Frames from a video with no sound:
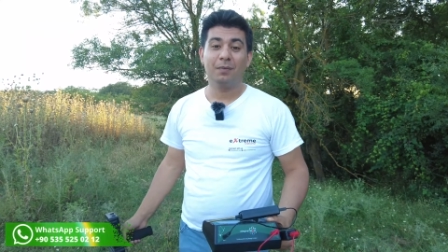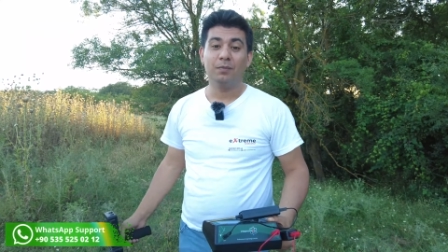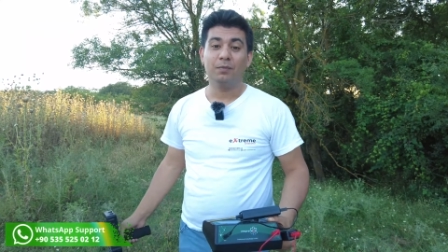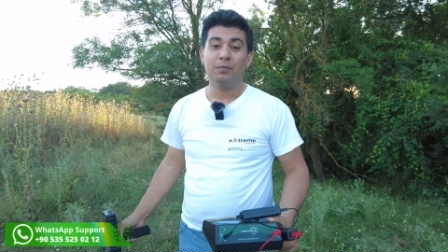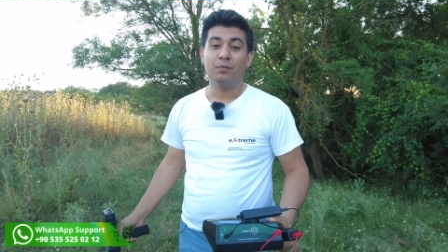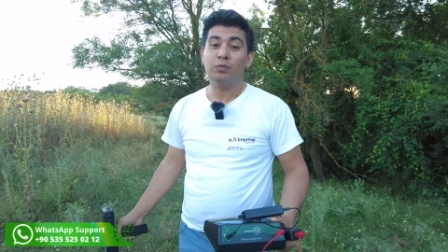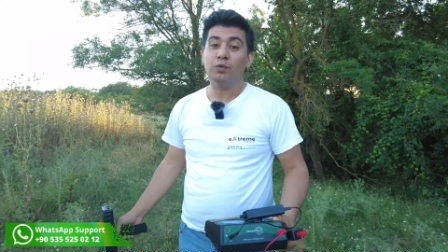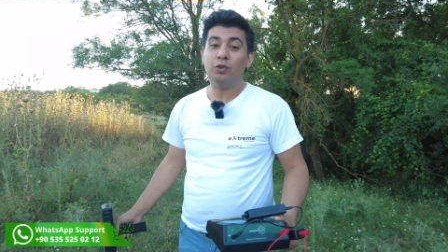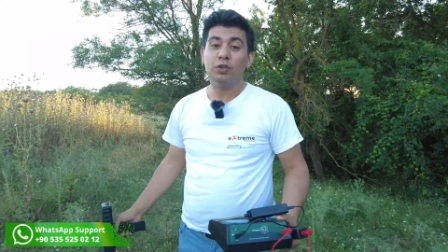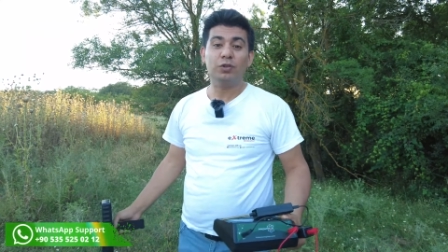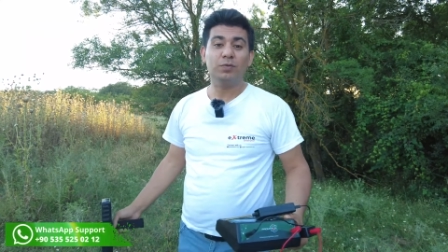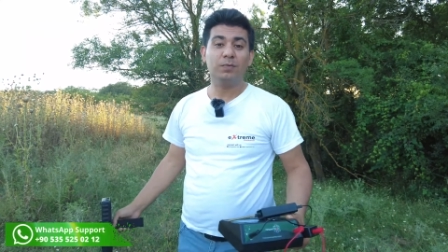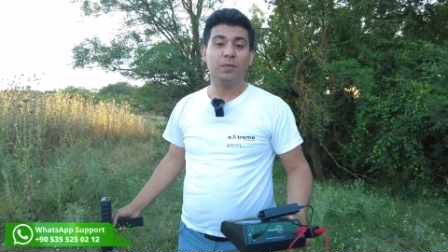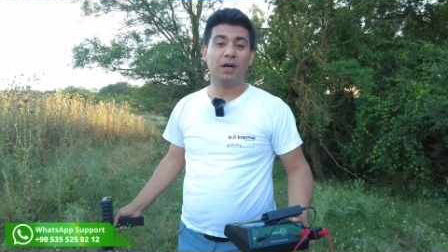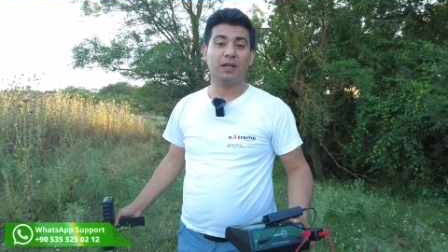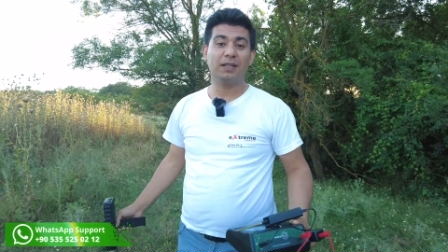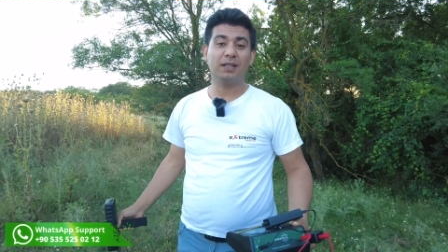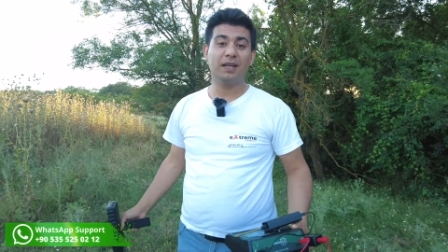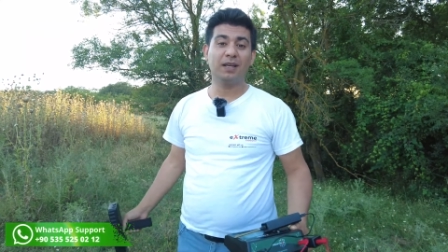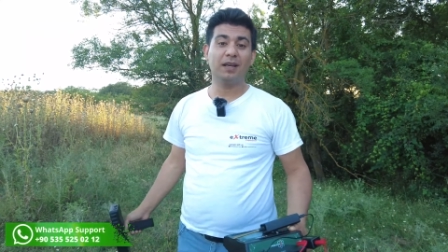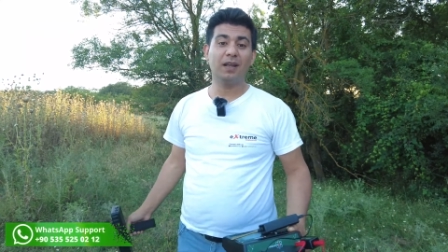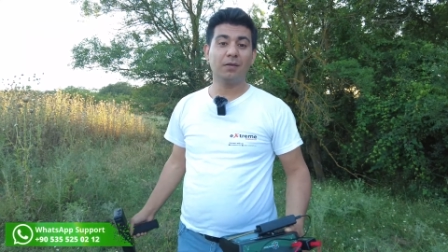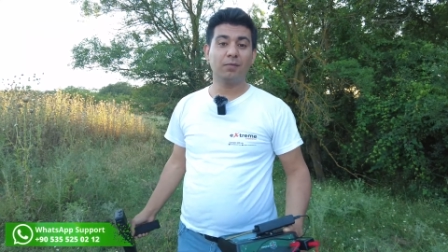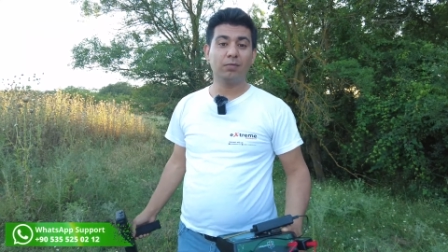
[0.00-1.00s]
you can
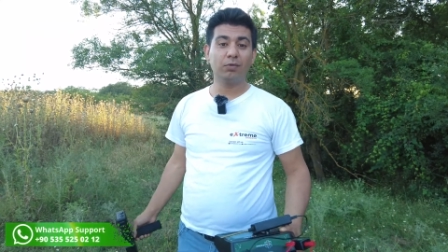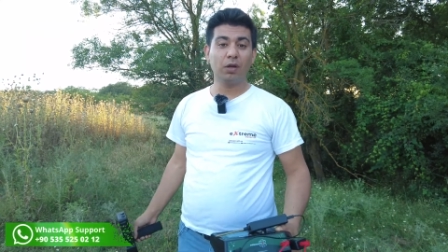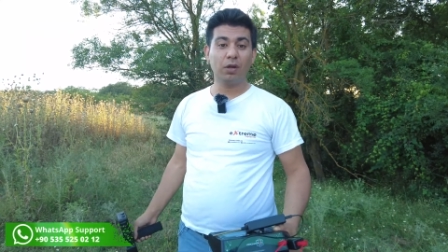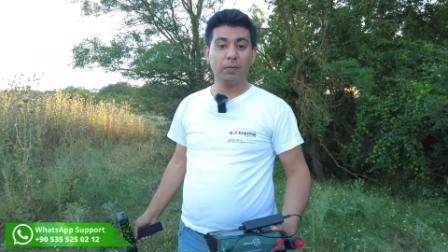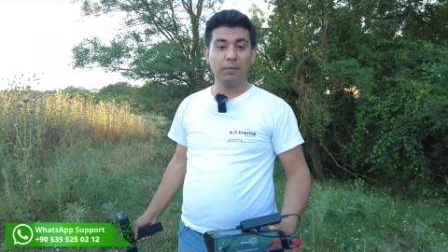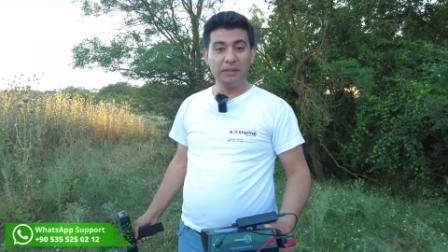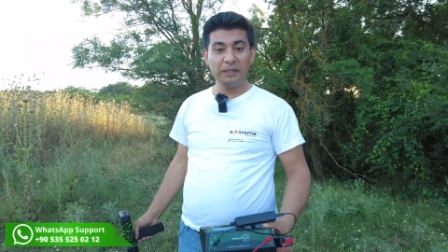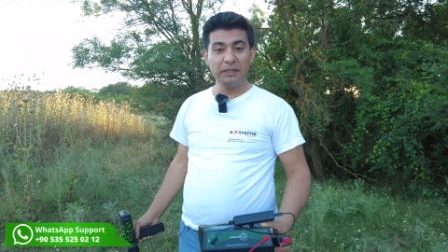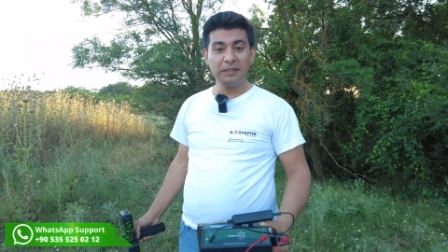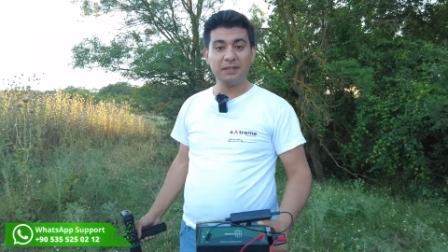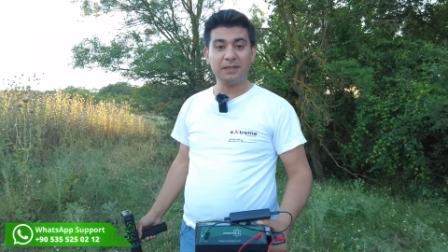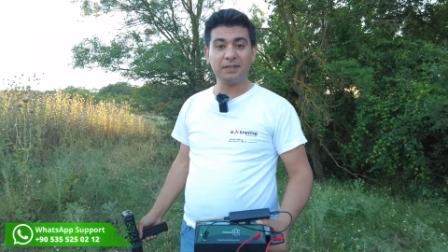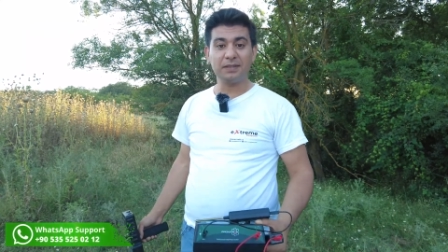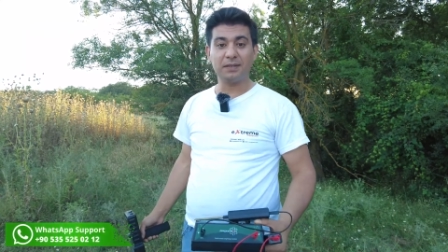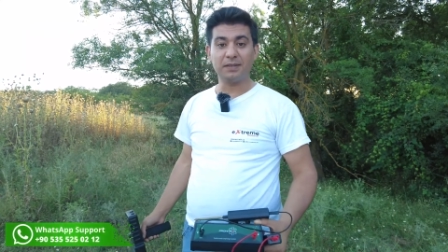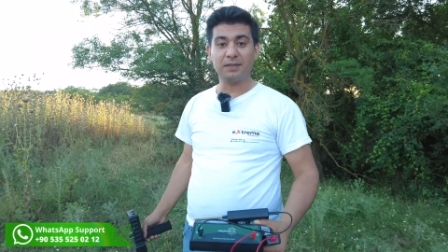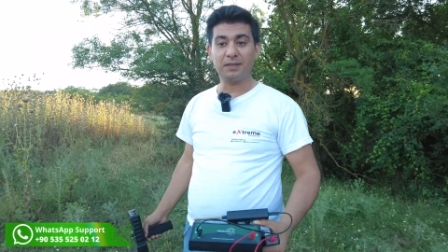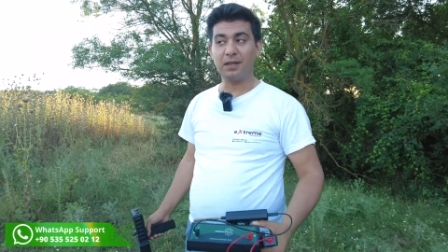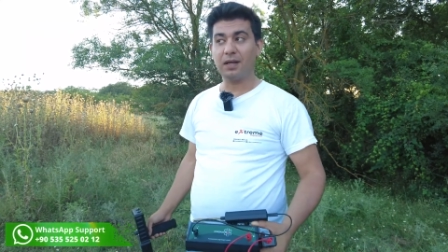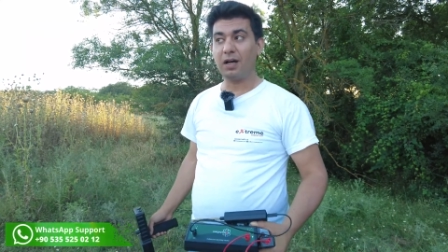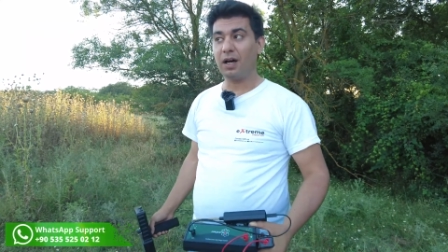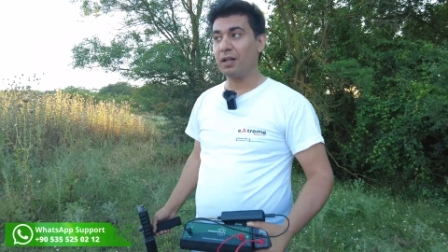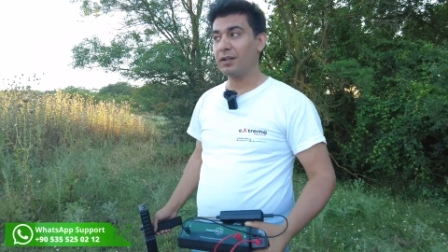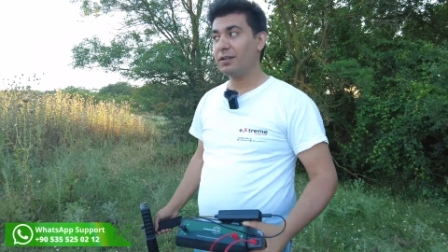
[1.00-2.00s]
uncover fantastic
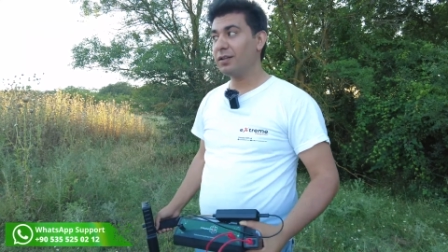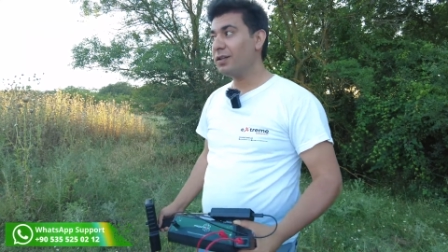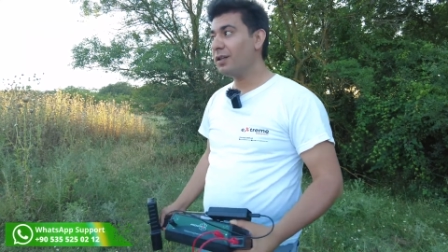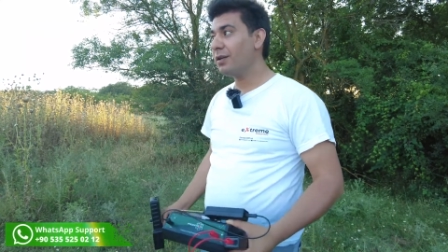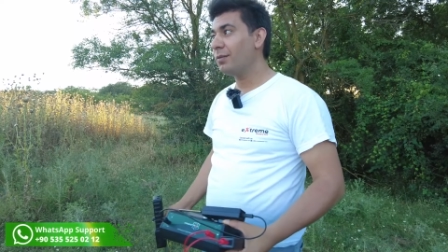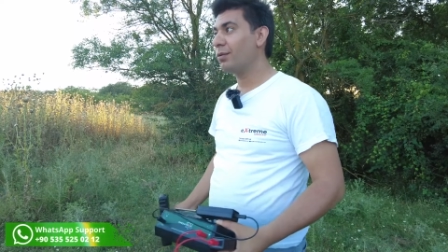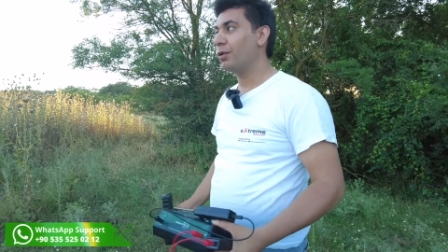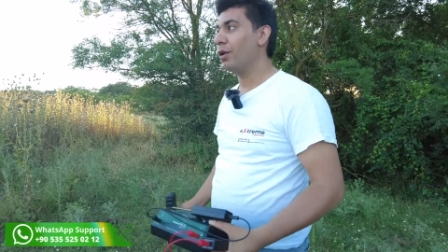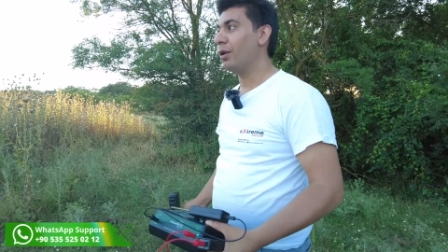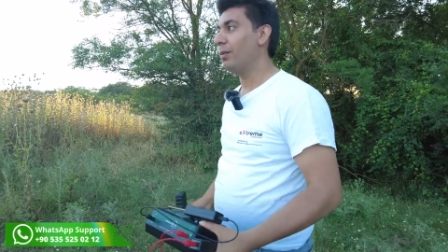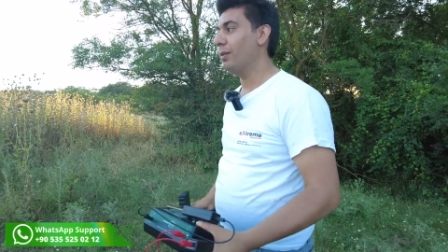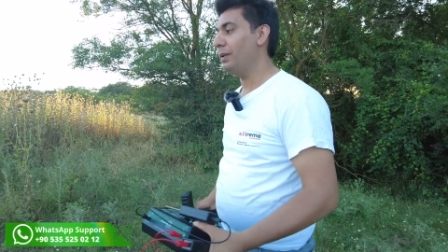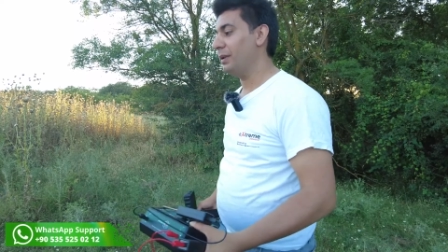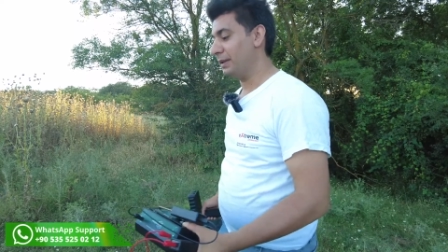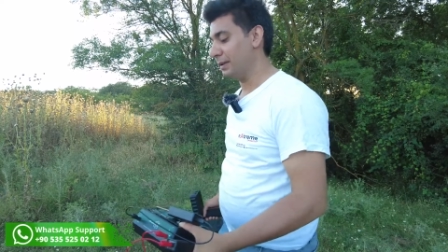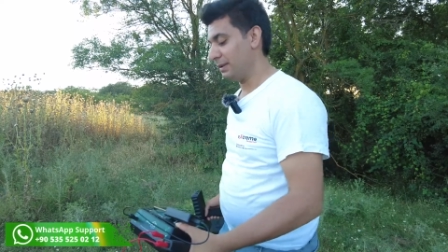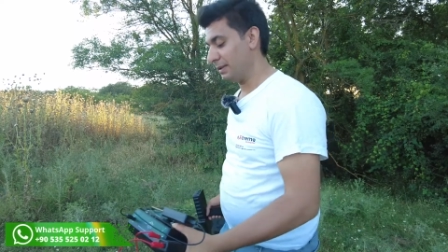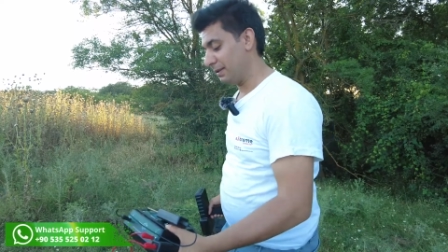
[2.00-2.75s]
minerals. You will find them